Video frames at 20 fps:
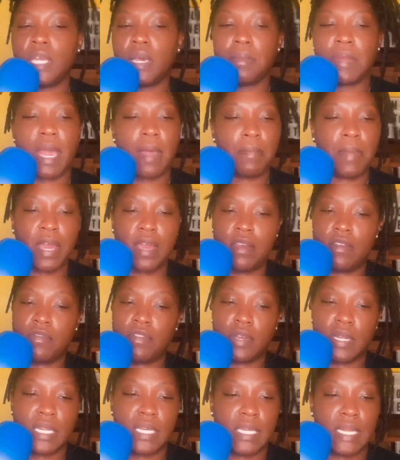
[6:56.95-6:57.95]
I'm not paying
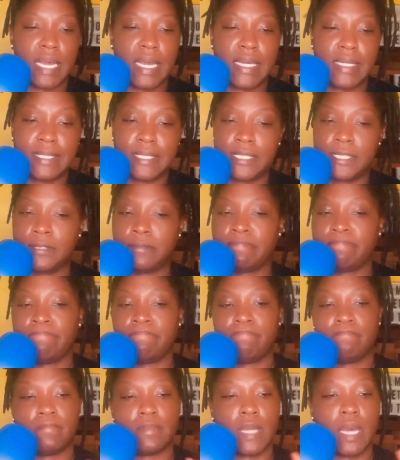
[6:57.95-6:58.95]
for any dates.
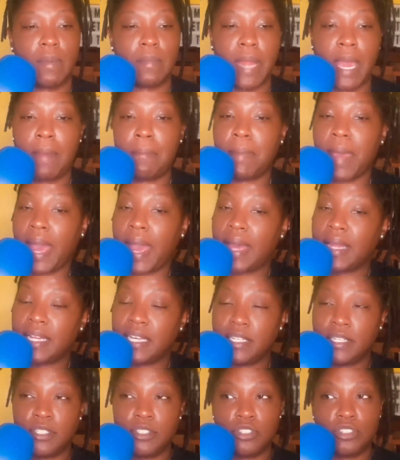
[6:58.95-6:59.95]
I'm not
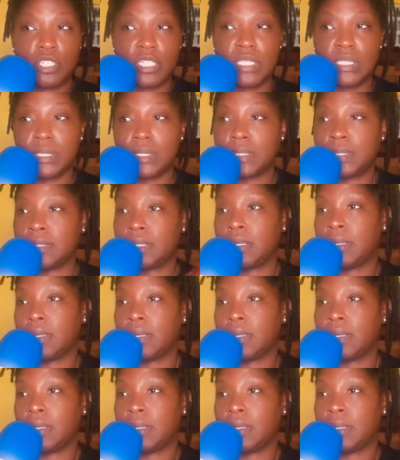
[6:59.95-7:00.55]
buying any drinks.